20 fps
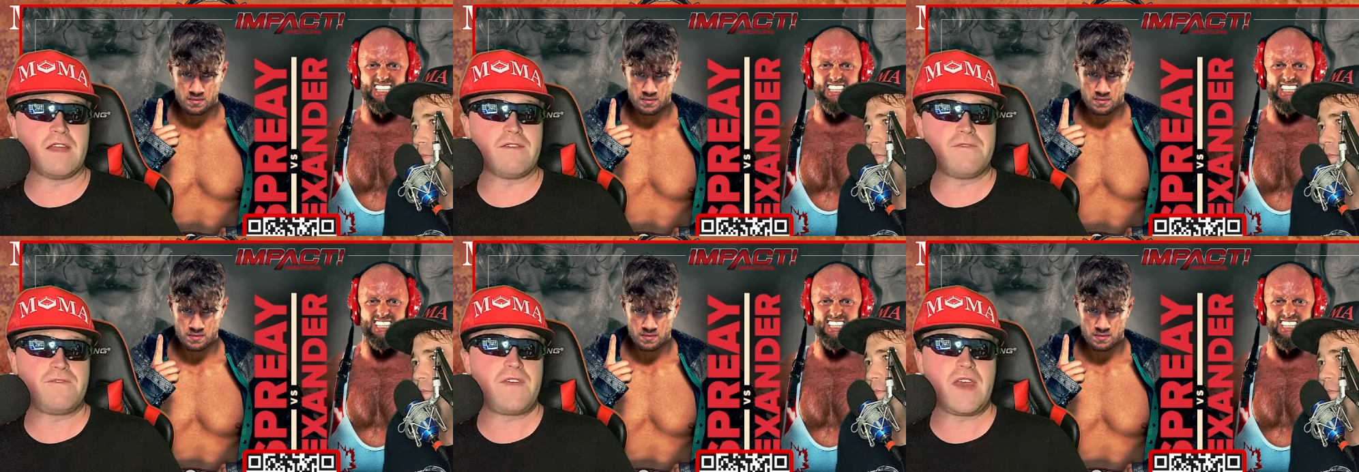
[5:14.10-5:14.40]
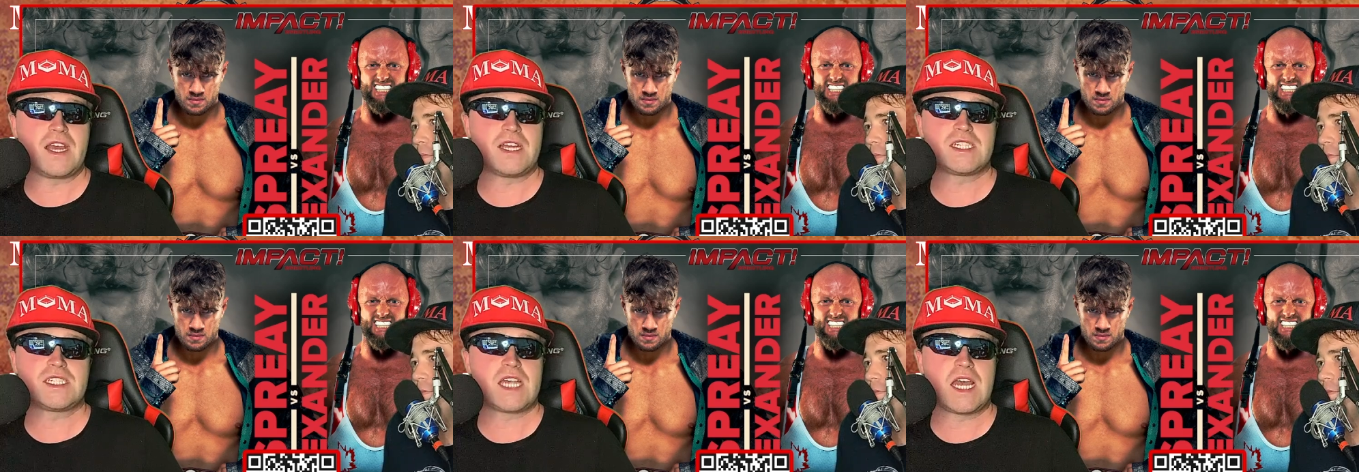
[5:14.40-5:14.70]
Speaker 1: can
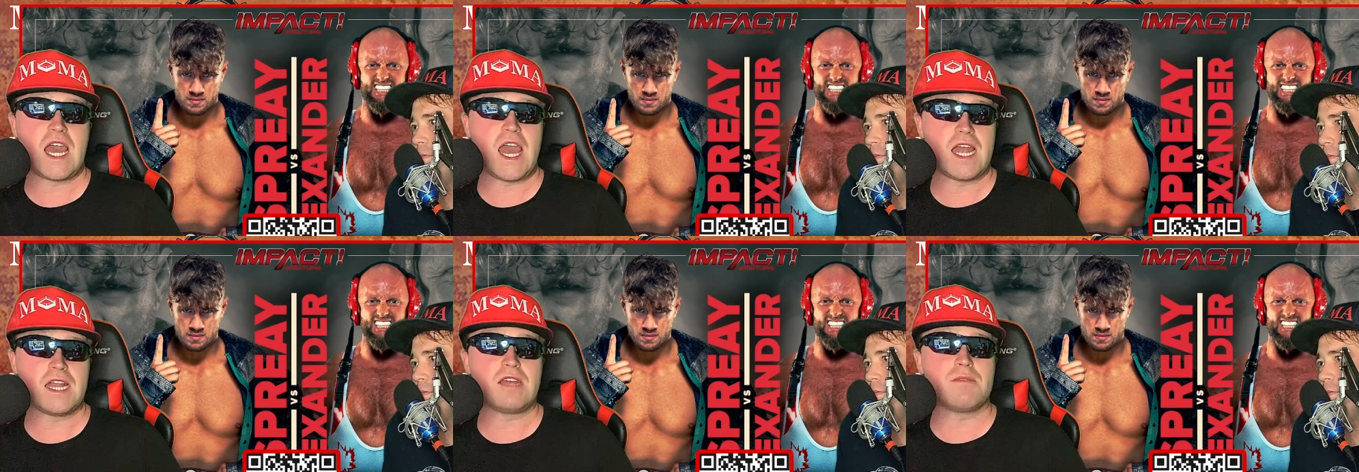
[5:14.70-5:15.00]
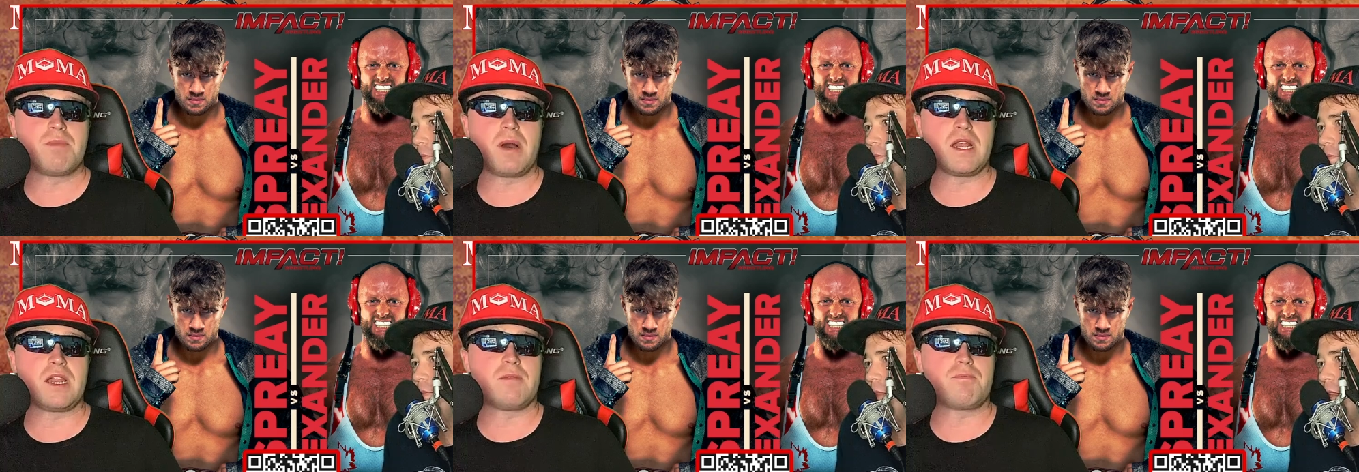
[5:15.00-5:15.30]
face
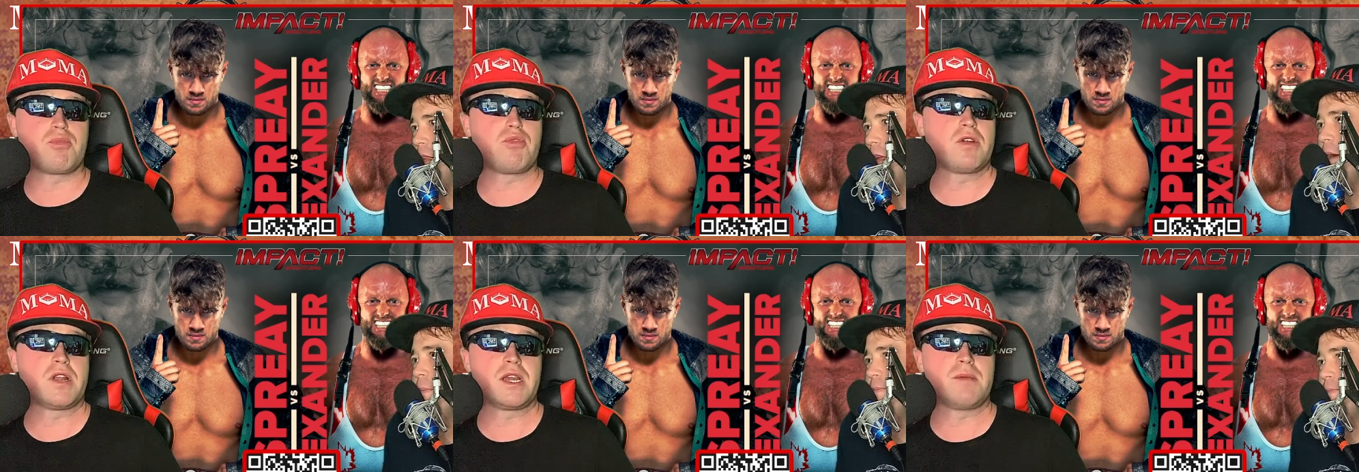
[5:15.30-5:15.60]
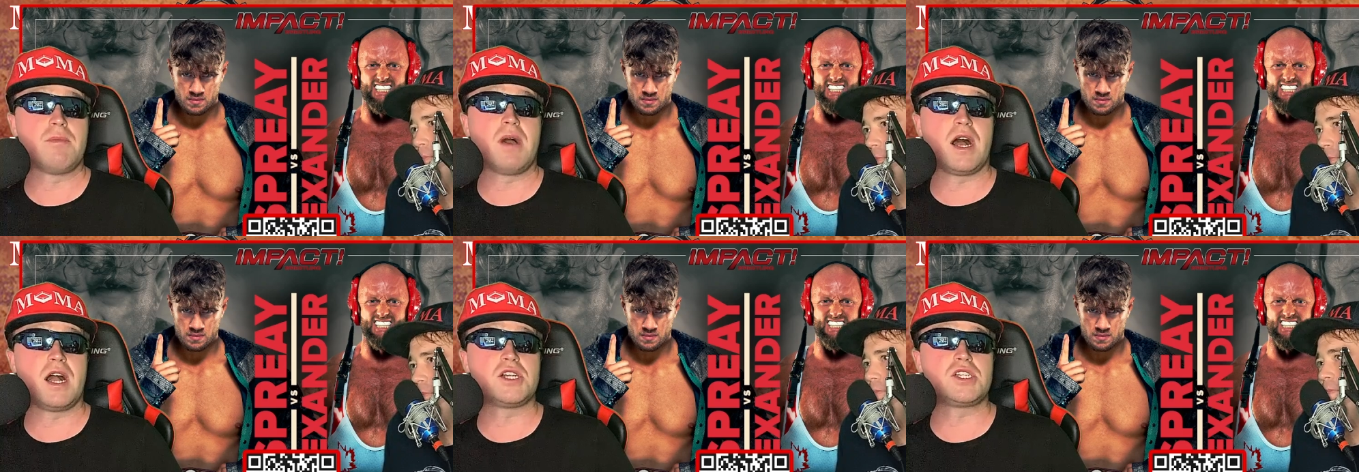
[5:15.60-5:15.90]
anybody pretty
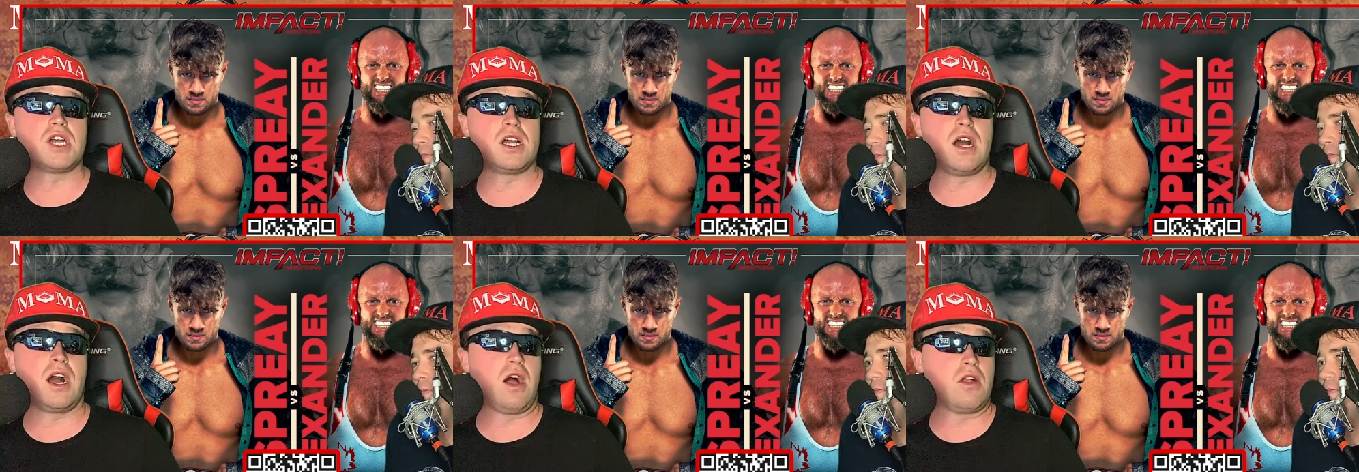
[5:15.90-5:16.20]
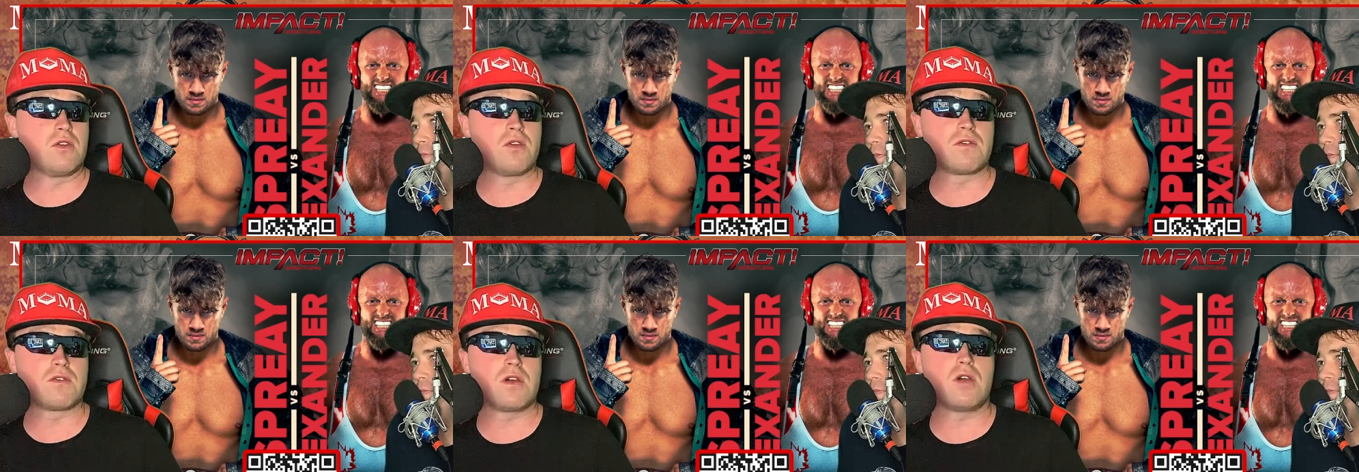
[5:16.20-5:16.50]
yep. much
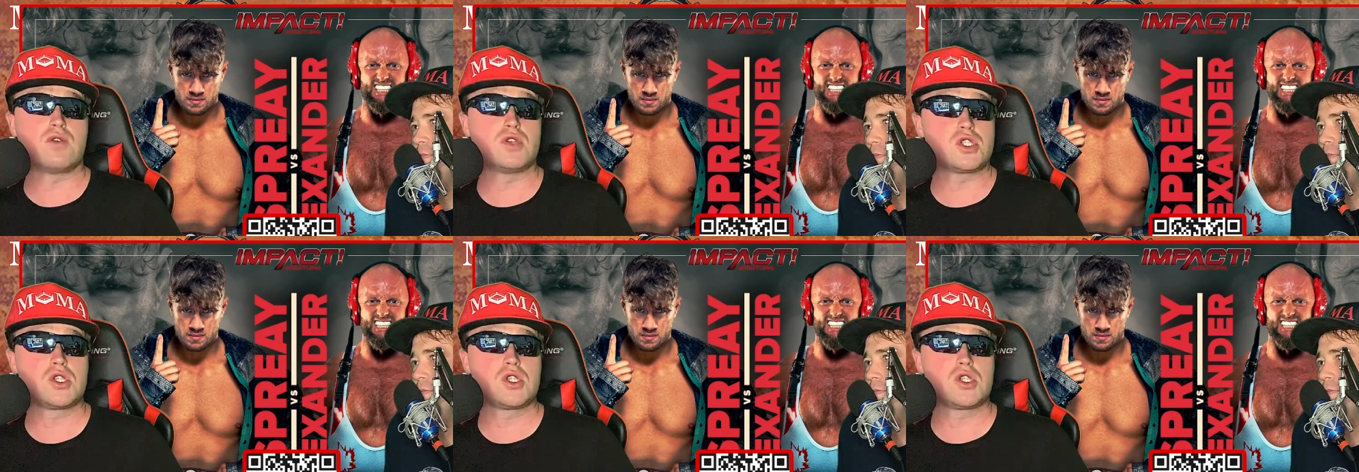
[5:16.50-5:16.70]
under those